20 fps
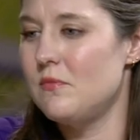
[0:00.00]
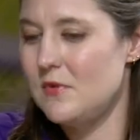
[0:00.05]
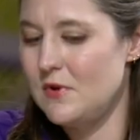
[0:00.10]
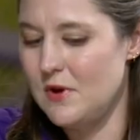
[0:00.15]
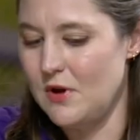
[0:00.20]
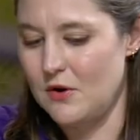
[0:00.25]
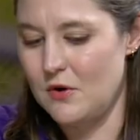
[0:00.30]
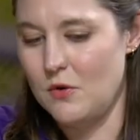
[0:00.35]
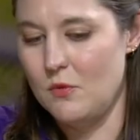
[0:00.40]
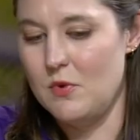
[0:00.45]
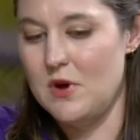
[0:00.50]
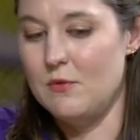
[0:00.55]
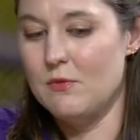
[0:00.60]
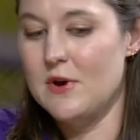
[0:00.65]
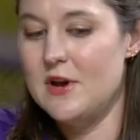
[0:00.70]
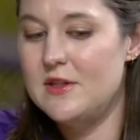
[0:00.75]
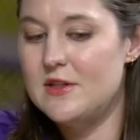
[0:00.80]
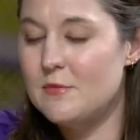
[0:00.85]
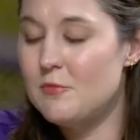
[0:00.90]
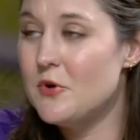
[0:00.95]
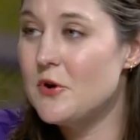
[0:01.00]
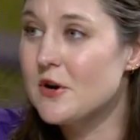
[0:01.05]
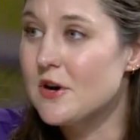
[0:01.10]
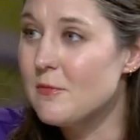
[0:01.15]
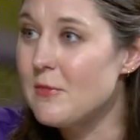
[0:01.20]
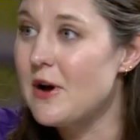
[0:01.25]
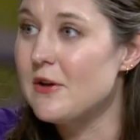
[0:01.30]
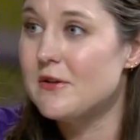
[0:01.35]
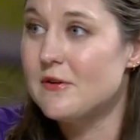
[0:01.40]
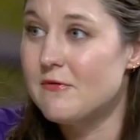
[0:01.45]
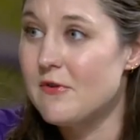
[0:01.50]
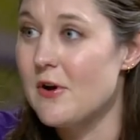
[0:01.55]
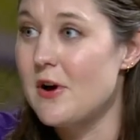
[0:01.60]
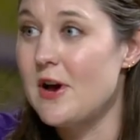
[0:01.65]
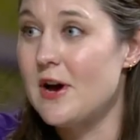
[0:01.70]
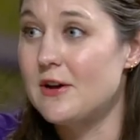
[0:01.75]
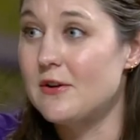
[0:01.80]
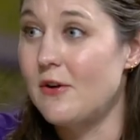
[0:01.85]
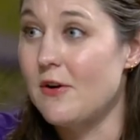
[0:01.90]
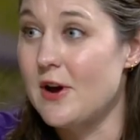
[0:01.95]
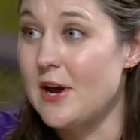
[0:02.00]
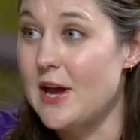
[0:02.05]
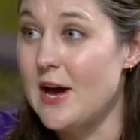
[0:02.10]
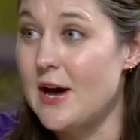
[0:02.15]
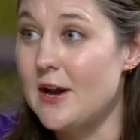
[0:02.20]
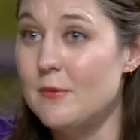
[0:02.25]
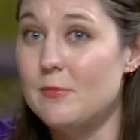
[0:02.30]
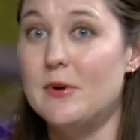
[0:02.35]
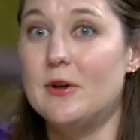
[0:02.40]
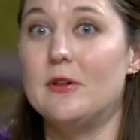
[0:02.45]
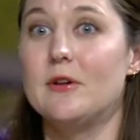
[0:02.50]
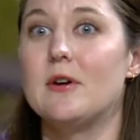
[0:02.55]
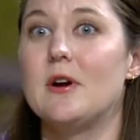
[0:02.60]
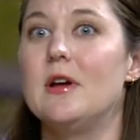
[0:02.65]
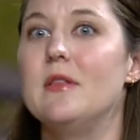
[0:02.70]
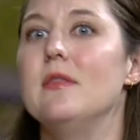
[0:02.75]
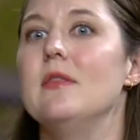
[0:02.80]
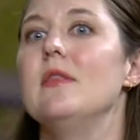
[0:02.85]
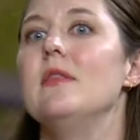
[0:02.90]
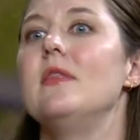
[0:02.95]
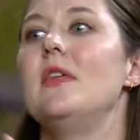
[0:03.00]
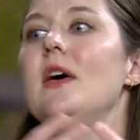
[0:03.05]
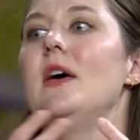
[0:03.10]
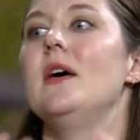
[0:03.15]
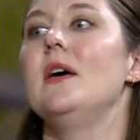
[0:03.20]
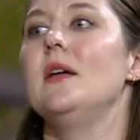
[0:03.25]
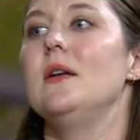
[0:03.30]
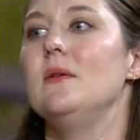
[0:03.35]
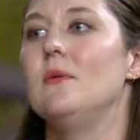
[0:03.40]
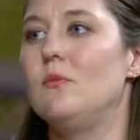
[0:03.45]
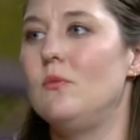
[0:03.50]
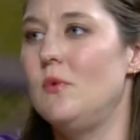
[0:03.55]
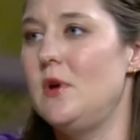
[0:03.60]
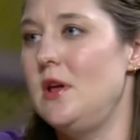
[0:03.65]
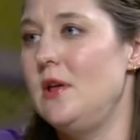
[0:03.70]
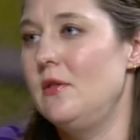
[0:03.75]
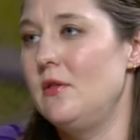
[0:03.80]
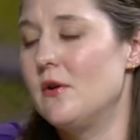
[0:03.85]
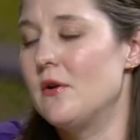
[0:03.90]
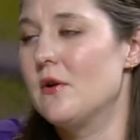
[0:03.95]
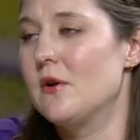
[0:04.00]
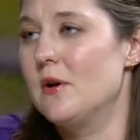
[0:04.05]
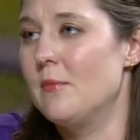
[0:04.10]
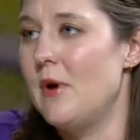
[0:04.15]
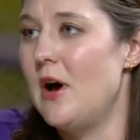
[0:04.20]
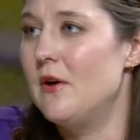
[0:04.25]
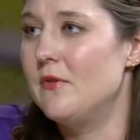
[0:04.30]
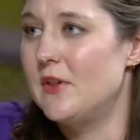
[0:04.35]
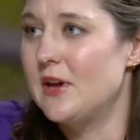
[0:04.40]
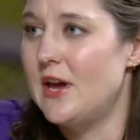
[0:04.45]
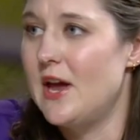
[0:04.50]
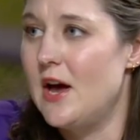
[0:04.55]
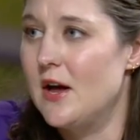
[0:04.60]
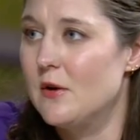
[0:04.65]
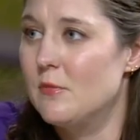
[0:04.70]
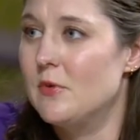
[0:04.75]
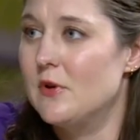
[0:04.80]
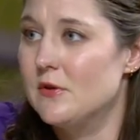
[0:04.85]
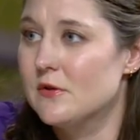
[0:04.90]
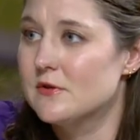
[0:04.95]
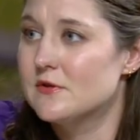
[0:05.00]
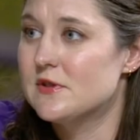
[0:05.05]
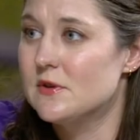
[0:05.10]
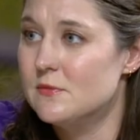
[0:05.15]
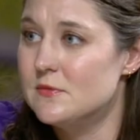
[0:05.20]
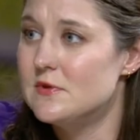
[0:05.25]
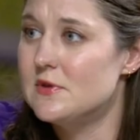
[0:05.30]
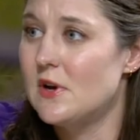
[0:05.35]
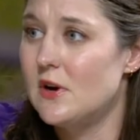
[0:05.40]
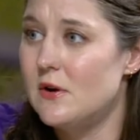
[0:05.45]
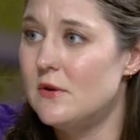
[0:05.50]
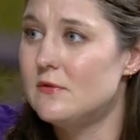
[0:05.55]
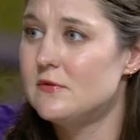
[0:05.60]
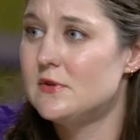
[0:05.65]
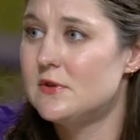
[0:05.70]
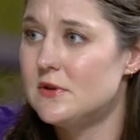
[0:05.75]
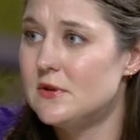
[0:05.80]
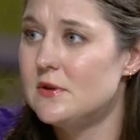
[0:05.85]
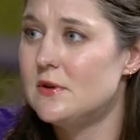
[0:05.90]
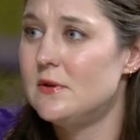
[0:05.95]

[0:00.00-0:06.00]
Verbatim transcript: you know, we read the book about the very hungry caterpillar and then we learn about the caterpillars themselves.